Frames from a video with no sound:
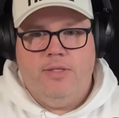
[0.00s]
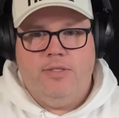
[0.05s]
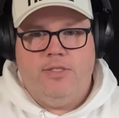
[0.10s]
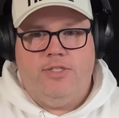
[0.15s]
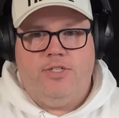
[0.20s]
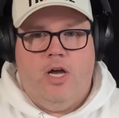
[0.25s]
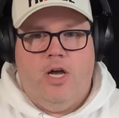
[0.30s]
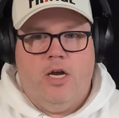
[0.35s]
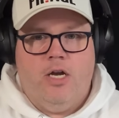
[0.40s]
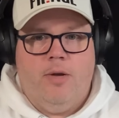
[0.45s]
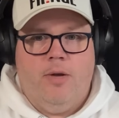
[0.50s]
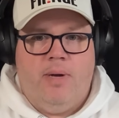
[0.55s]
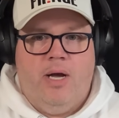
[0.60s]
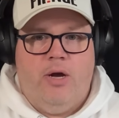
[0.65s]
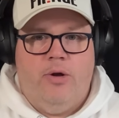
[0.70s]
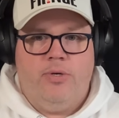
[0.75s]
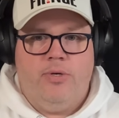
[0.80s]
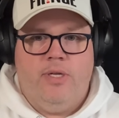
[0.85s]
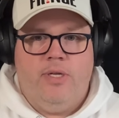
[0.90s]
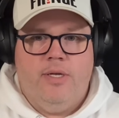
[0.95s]
to talk
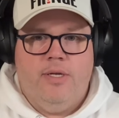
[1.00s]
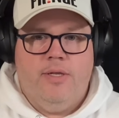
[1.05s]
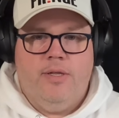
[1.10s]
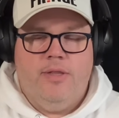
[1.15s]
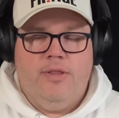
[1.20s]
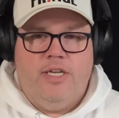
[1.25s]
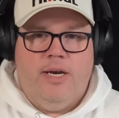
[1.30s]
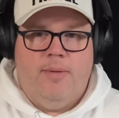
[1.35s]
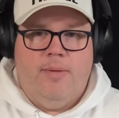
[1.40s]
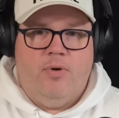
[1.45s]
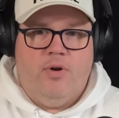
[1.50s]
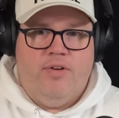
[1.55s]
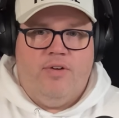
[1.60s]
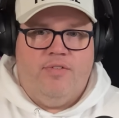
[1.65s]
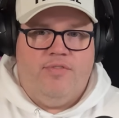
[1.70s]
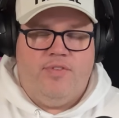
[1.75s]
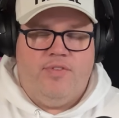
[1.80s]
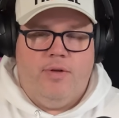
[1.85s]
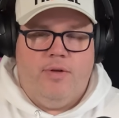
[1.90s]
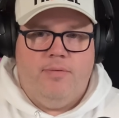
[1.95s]
about the number
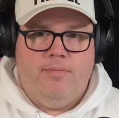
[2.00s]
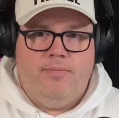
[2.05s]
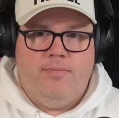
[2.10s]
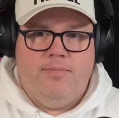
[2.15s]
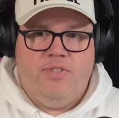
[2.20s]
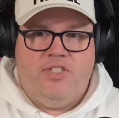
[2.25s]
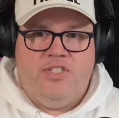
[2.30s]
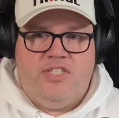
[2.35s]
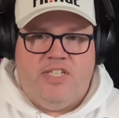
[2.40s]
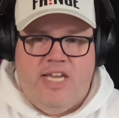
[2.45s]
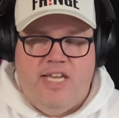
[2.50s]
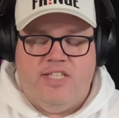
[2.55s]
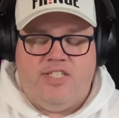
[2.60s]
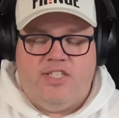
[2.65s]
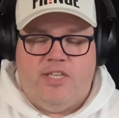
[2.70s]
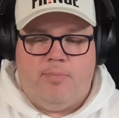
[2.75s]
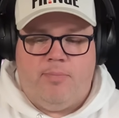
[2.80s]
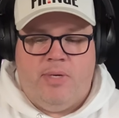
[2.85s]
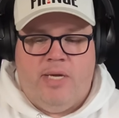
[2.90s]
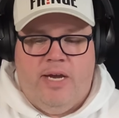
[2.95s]
of seats
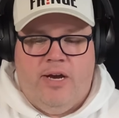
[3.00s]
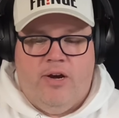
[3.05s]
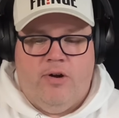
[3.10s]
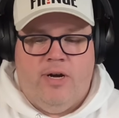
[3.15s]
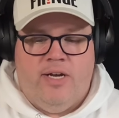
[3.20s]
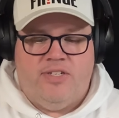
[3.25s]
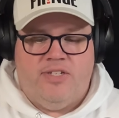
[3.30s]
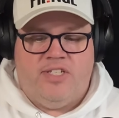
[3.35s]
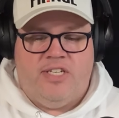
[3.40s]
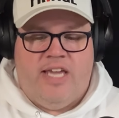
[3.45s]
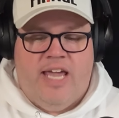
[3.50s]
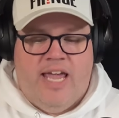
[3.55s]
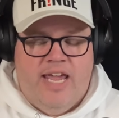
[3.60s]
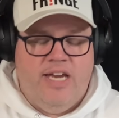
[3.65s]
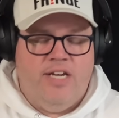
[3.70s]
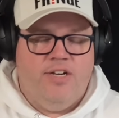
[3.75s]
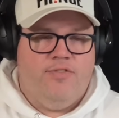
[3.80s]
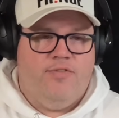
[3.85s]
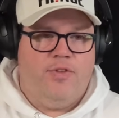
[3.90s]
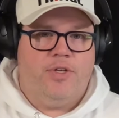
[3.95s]
that Pierre has
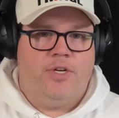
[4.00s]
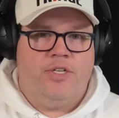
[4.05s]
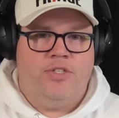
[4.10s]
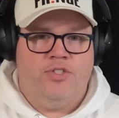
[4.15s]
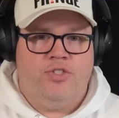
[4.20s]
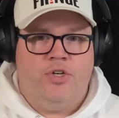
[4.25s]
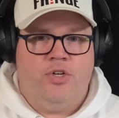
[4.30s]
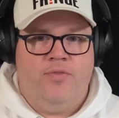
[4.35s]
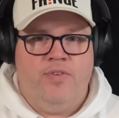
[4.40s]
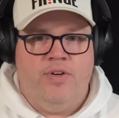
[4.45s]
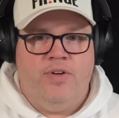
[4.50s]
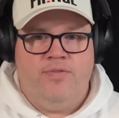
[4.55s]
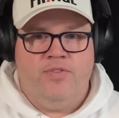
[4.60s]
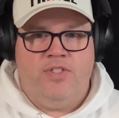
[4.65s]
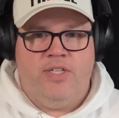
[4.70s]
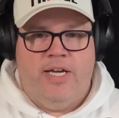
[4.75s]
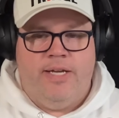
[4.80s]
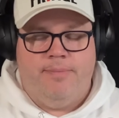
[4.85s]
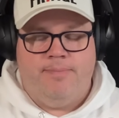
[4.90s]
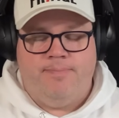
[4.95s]
gained for the Conservatives,
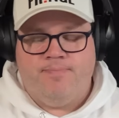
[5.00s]
that